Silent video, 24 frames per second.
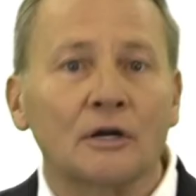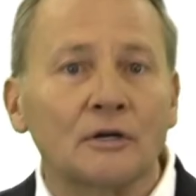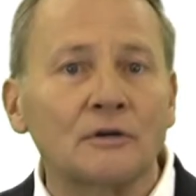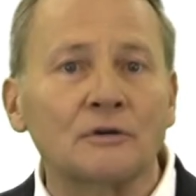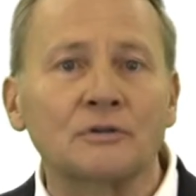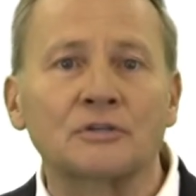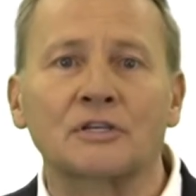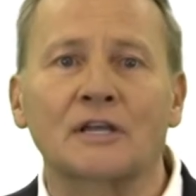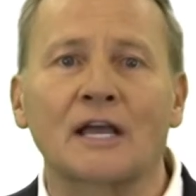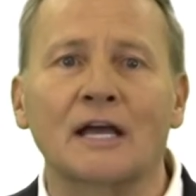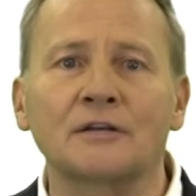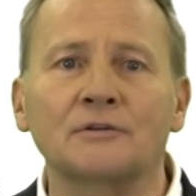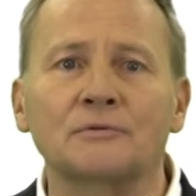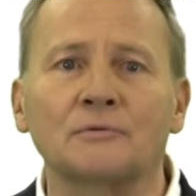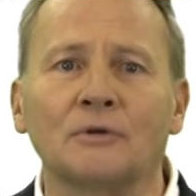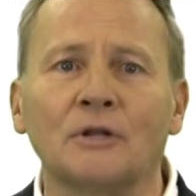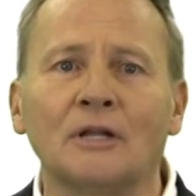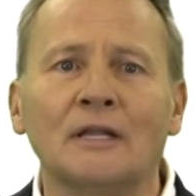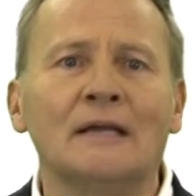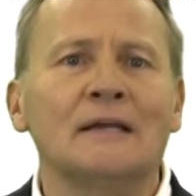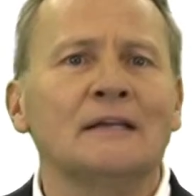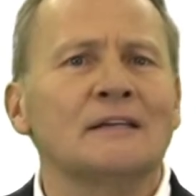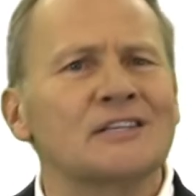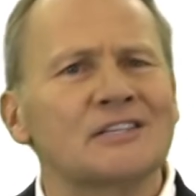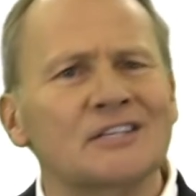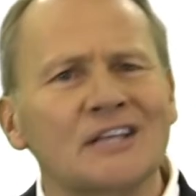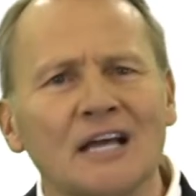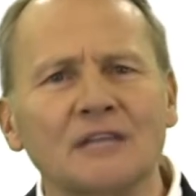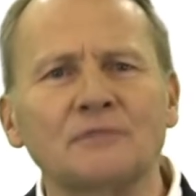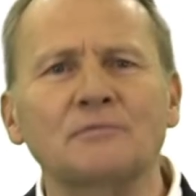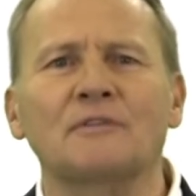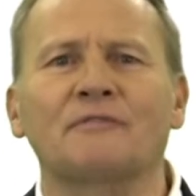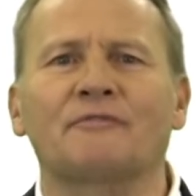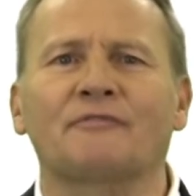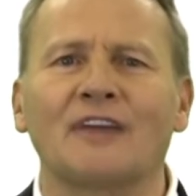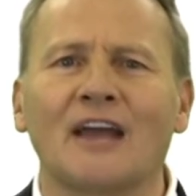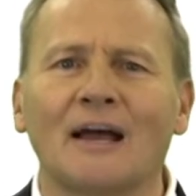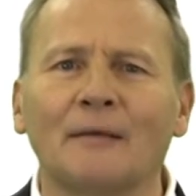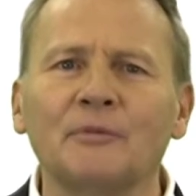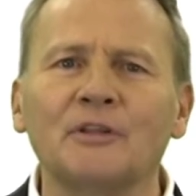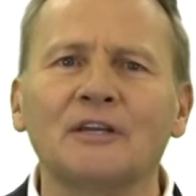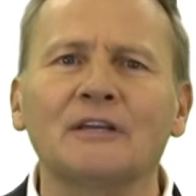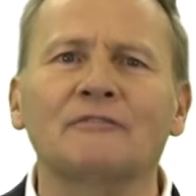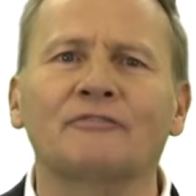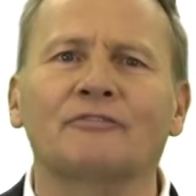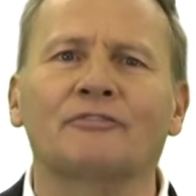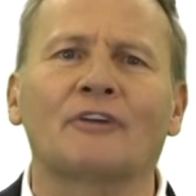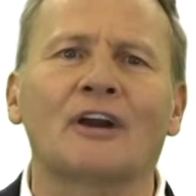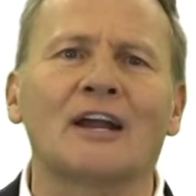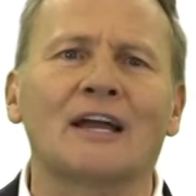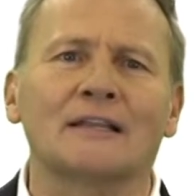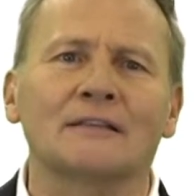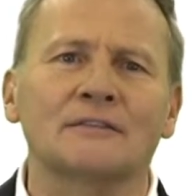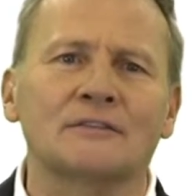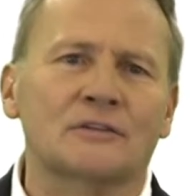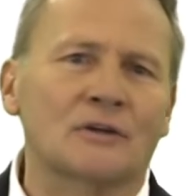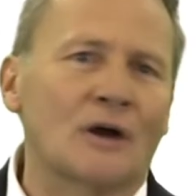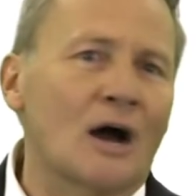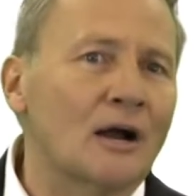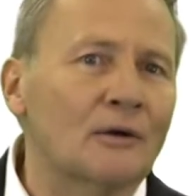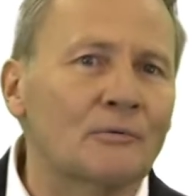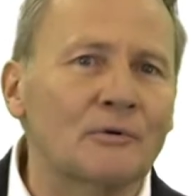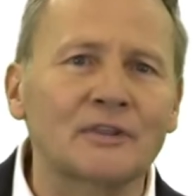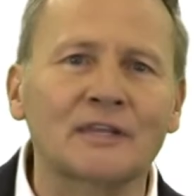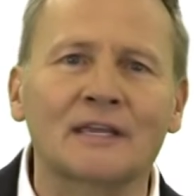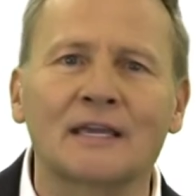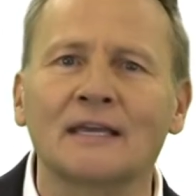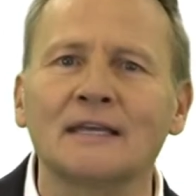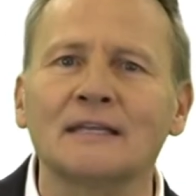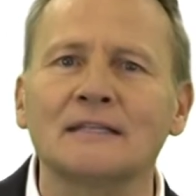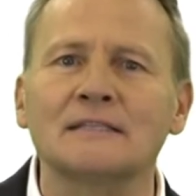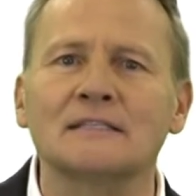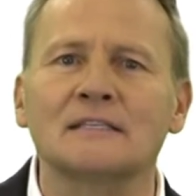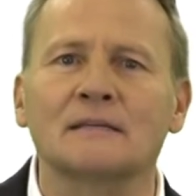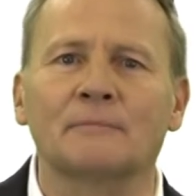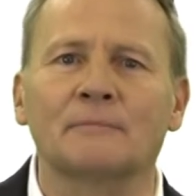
your schedule, discuss with family and friends, talk with kids